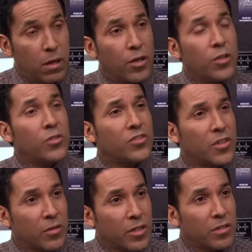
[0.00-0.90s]
Are you
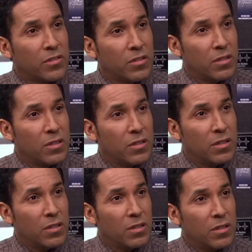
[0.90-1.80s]
serious?
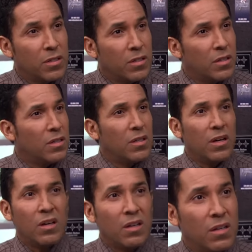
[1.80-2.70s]

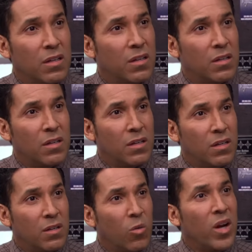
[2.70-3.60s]
Ugh.
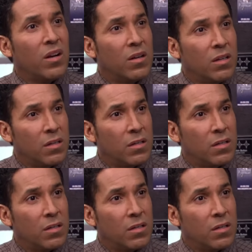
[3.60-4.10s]
Where?